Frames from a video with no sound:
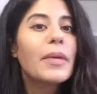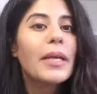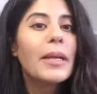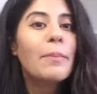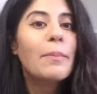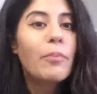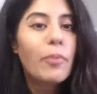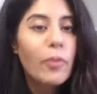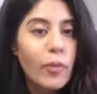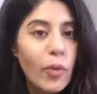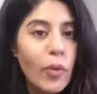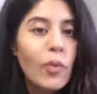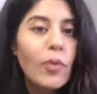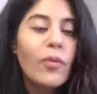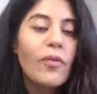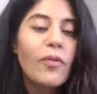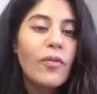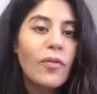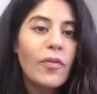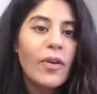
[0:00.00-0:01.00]

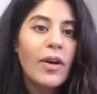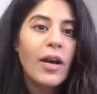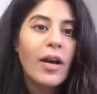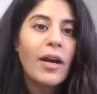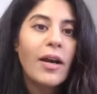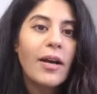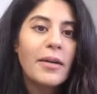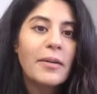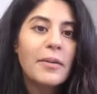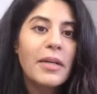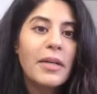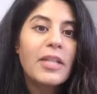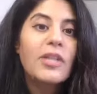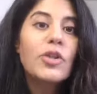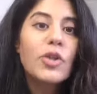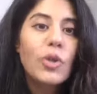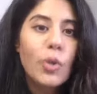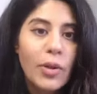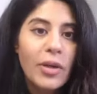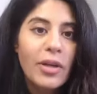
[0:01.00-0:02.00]
improve
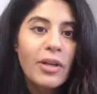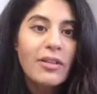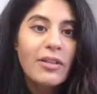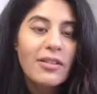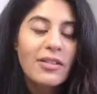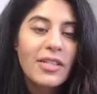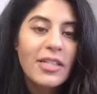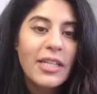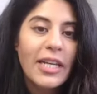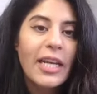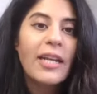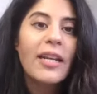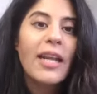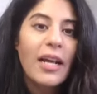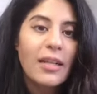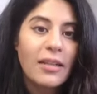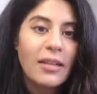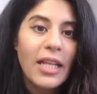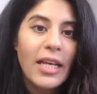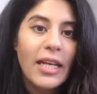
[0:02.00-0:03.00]
endurance in
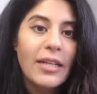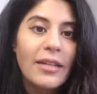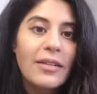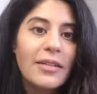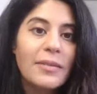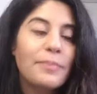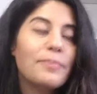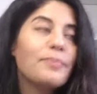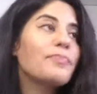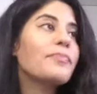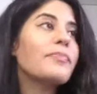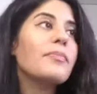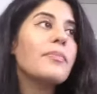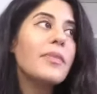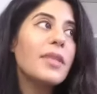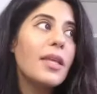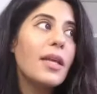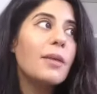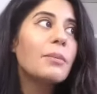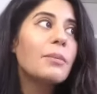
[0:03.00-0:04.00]
athletes.
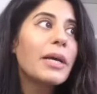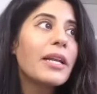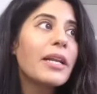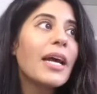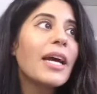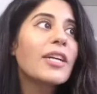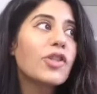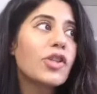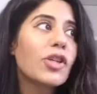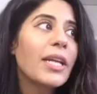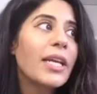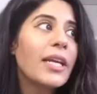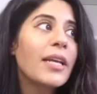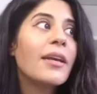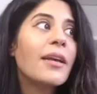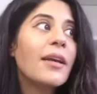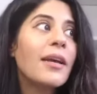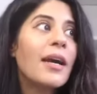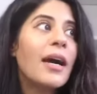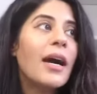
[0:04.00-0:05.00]
But
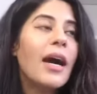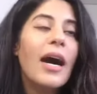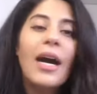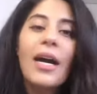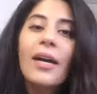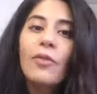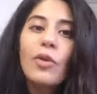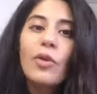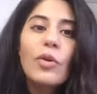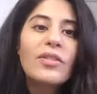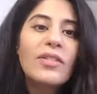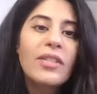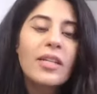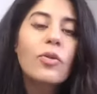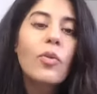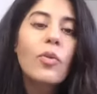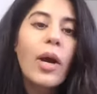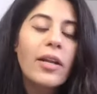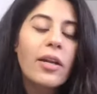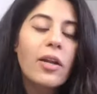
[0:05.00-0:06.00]
actually, I've used
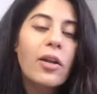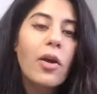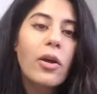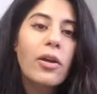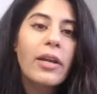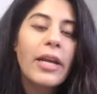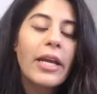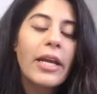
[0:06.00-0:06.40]
it quite a lot